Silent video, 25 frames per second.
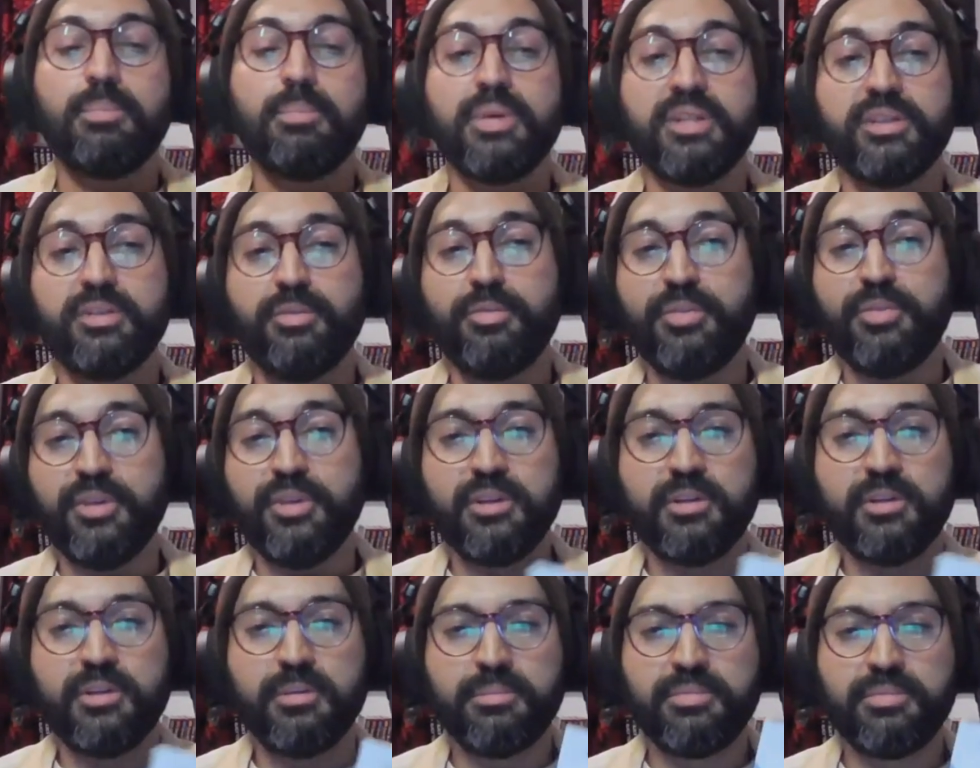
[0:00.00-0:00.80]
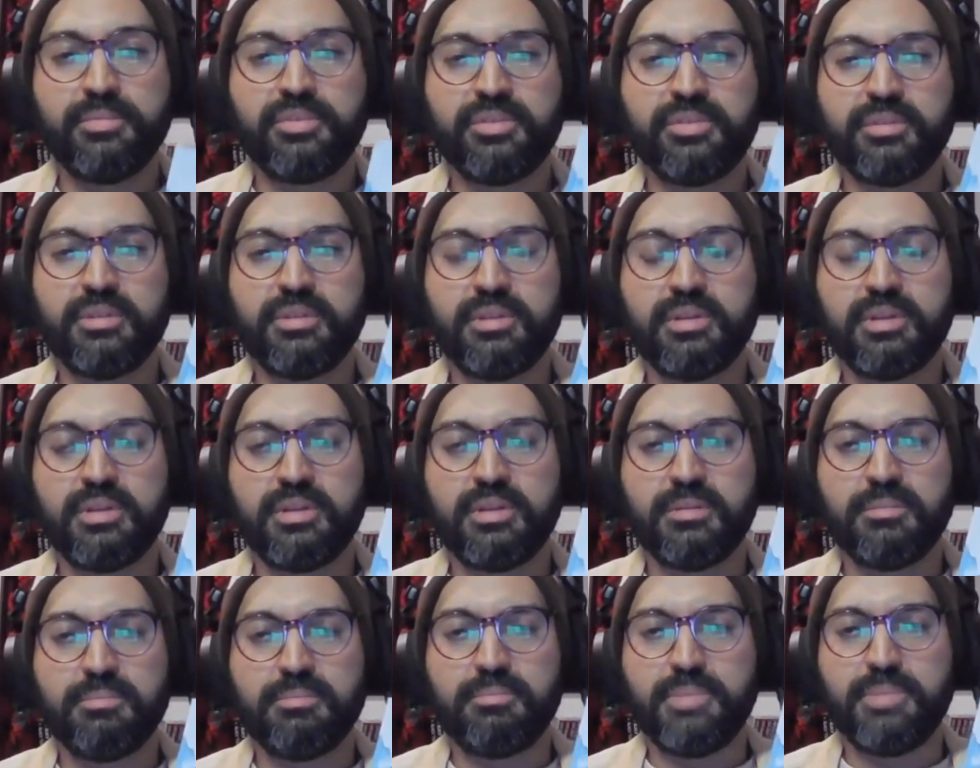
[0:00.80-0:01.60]
the films,
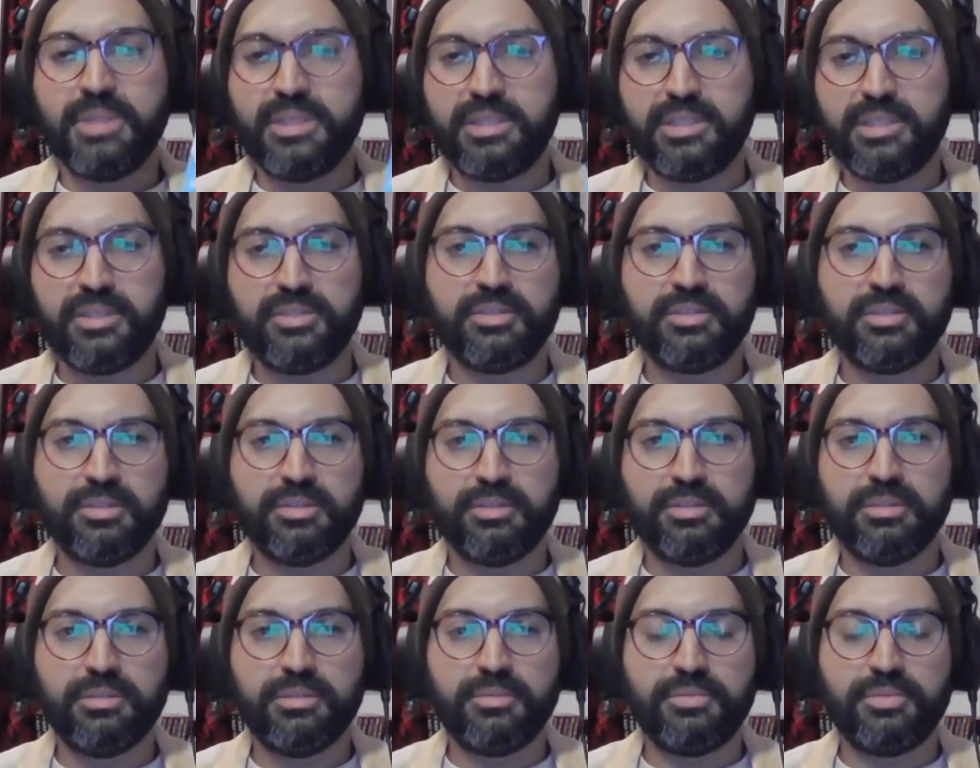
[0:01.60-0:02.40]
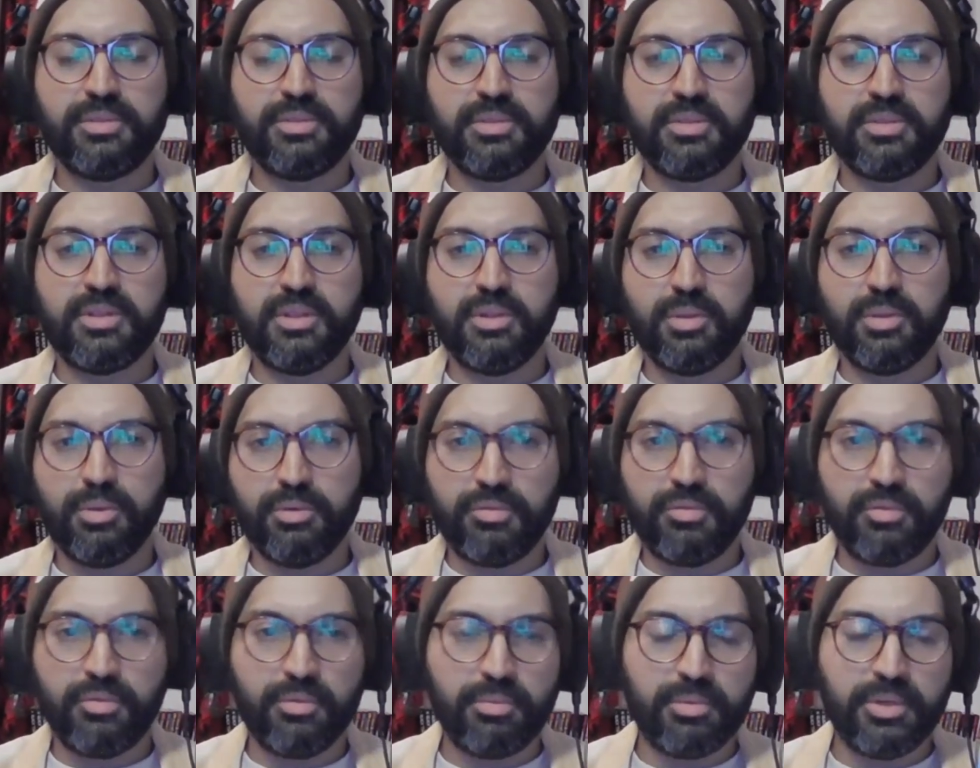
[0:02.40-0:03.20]
because of the
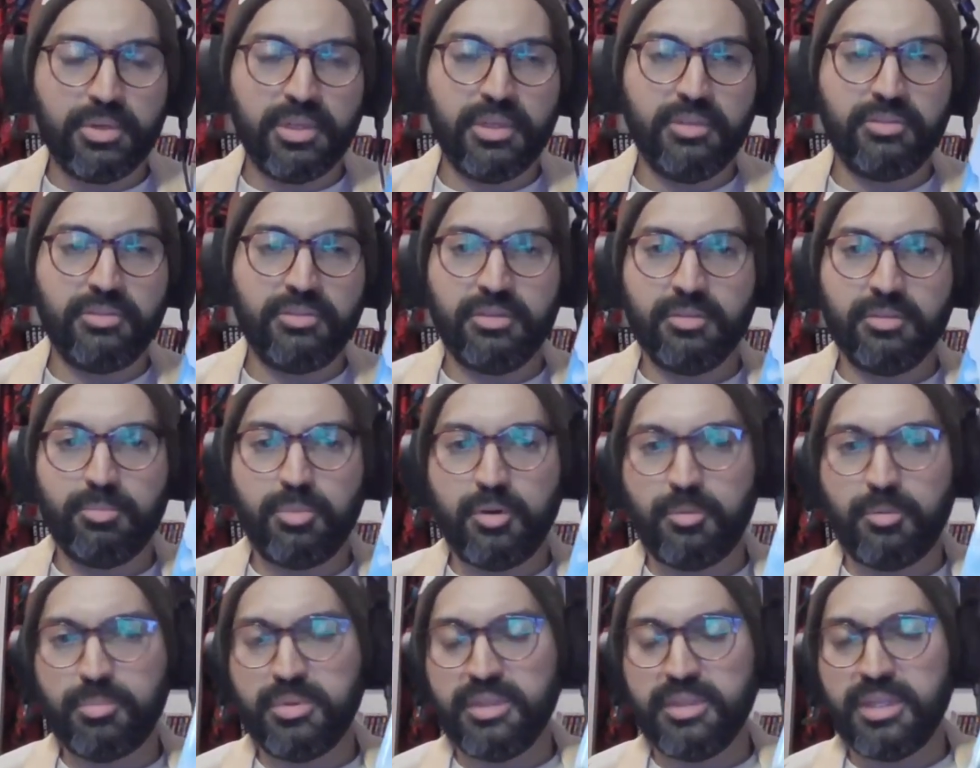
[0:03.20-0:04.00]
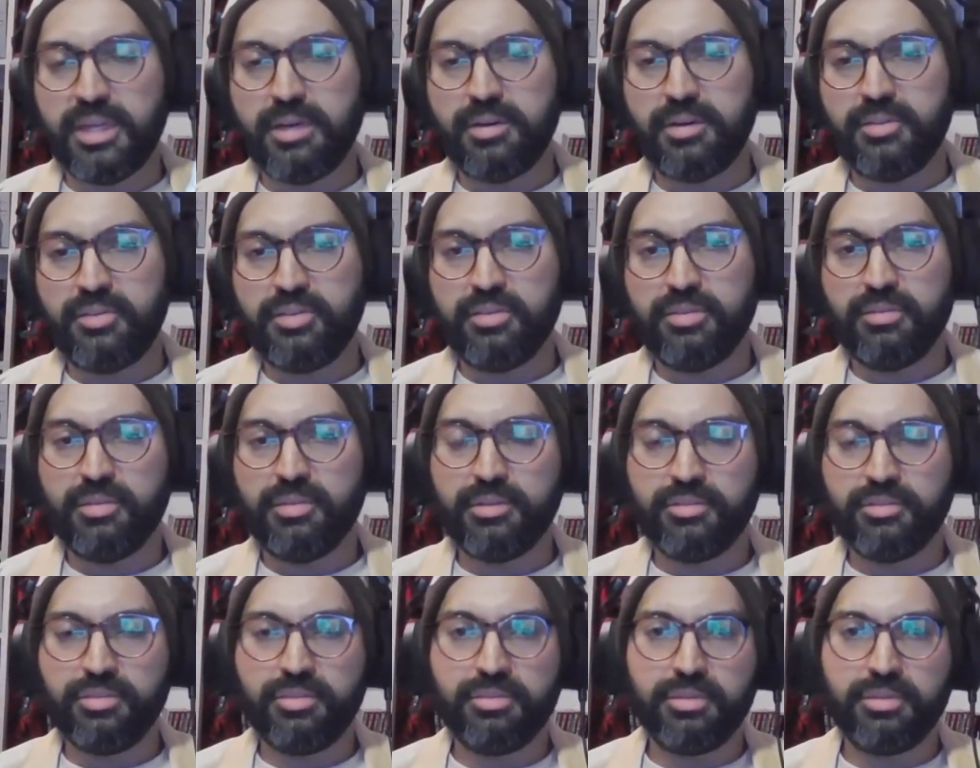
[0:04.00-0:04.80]
Lord of the Rings and the popularity of
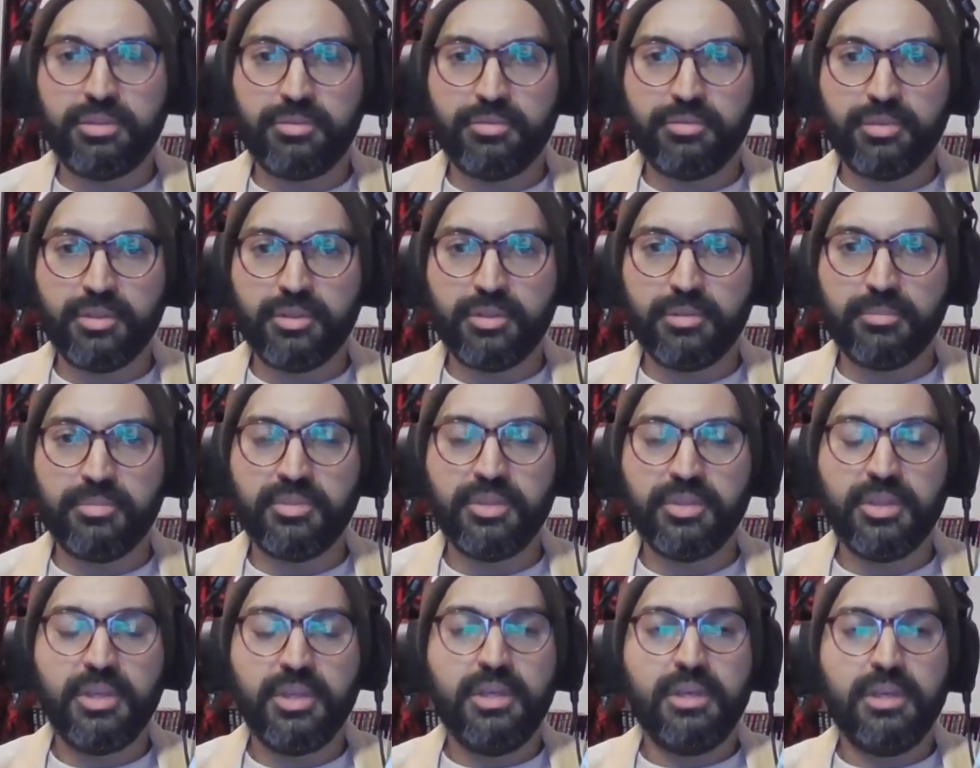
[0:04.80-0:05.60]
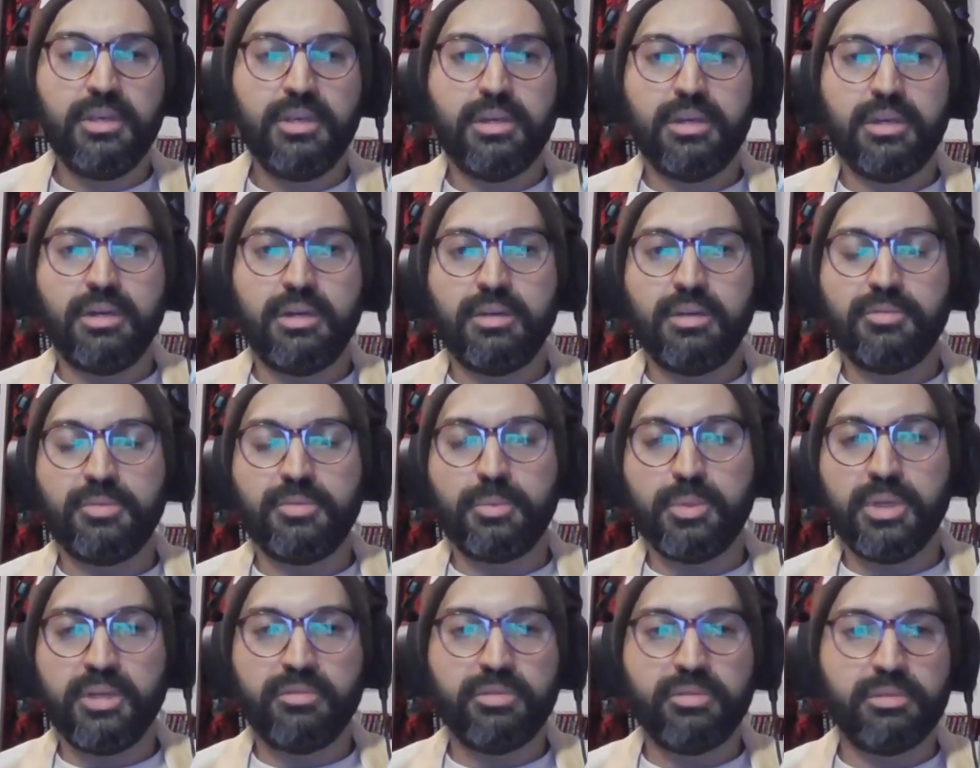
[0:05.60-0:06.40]
those three films, for
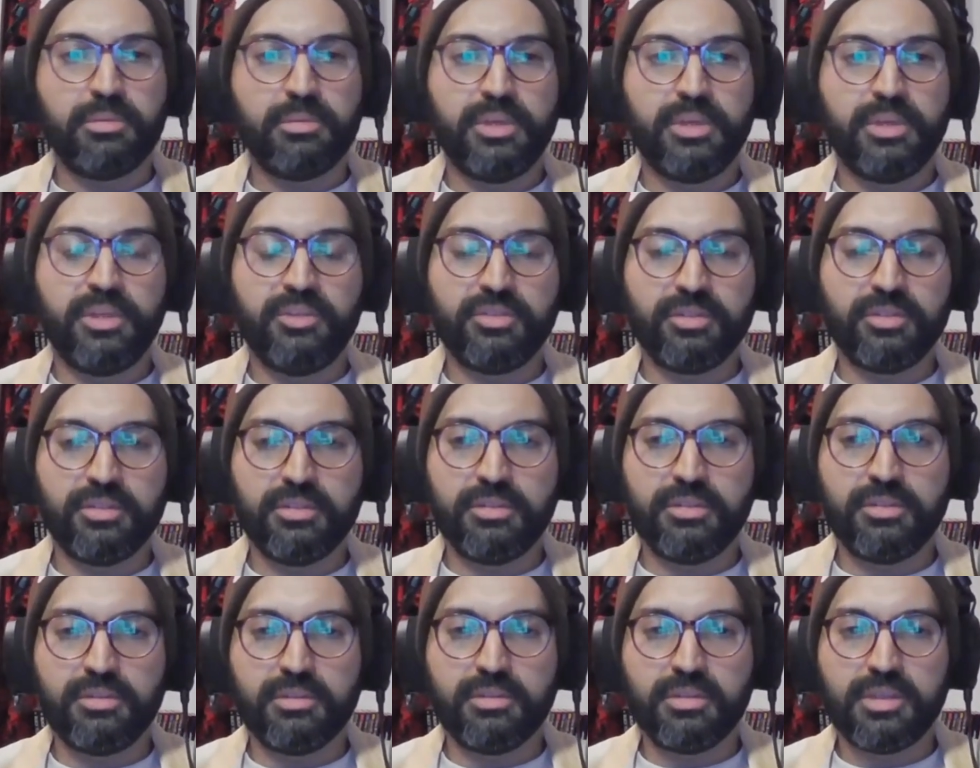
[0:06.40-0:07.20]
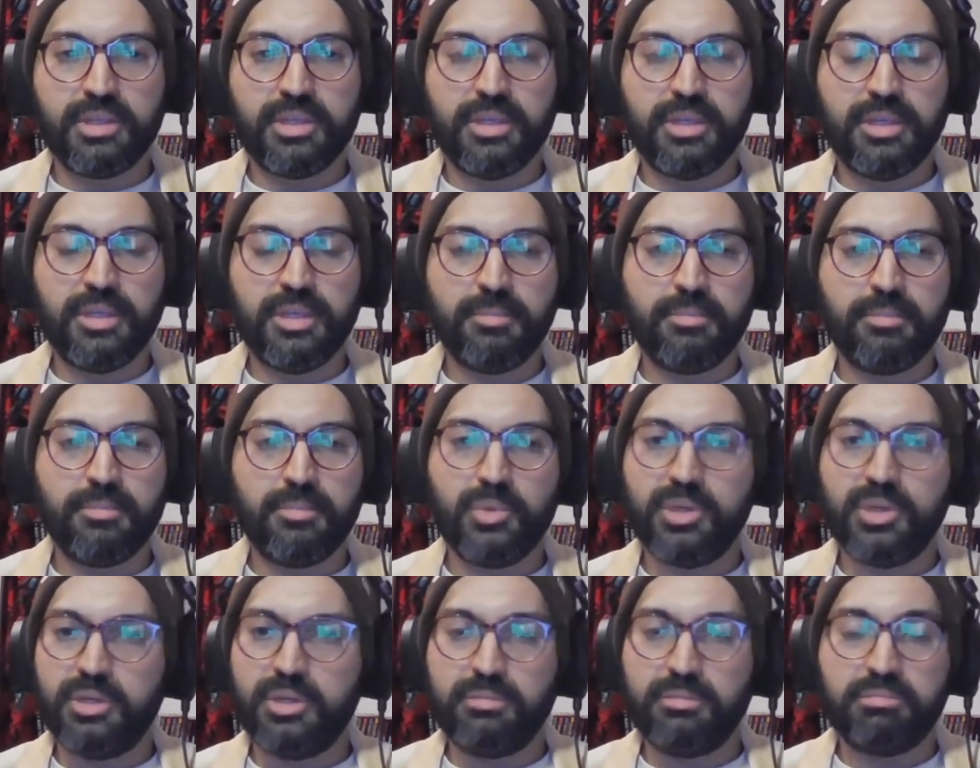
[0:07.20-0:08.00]
whatever reason,
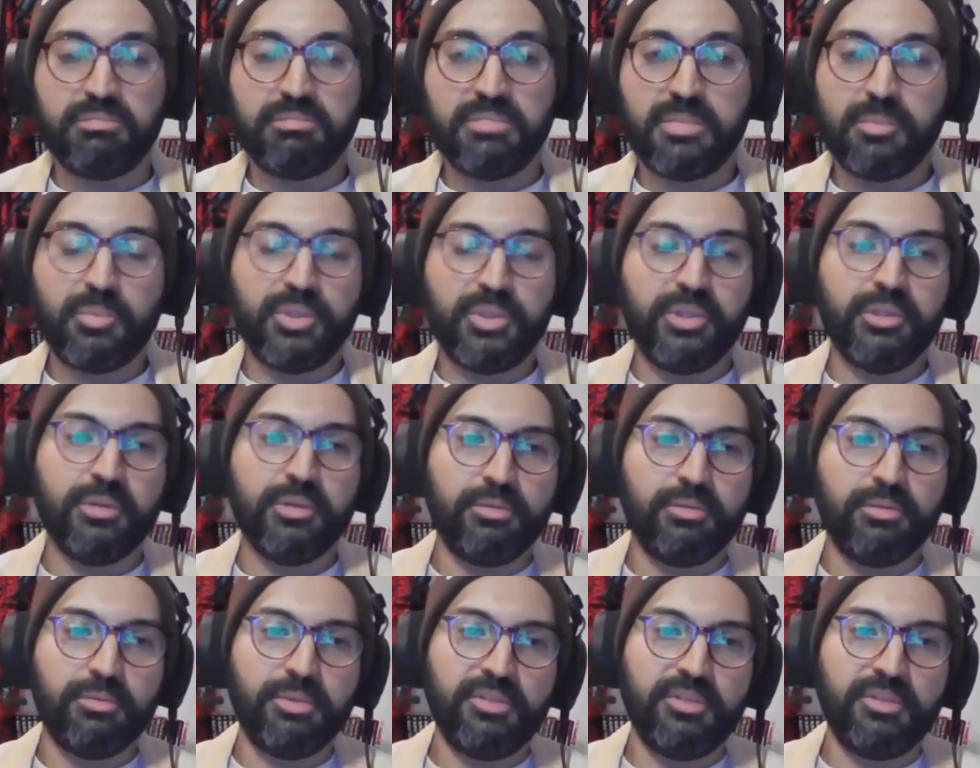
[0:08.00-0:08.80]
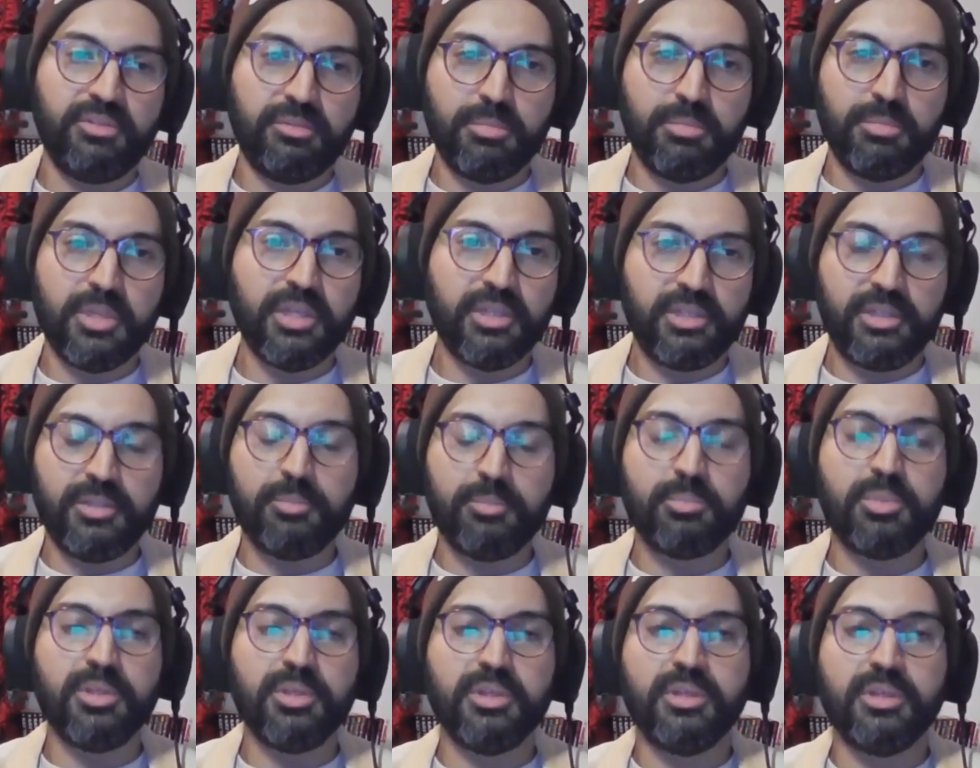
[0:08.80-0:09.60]
well, we know the reason, money,
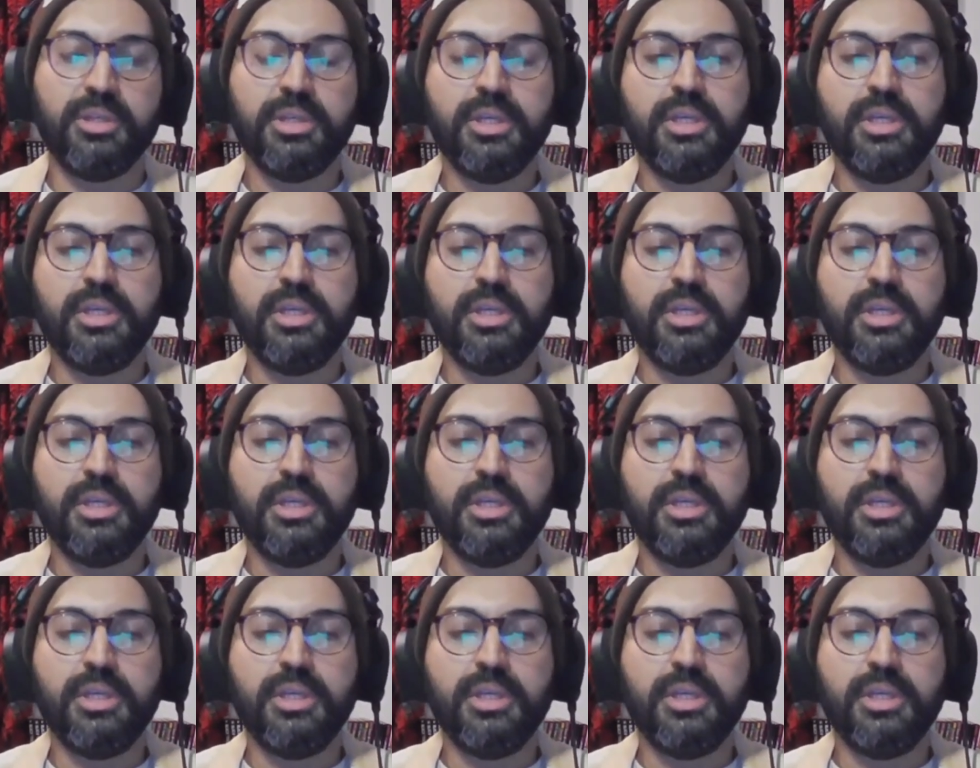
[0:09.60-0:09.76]
but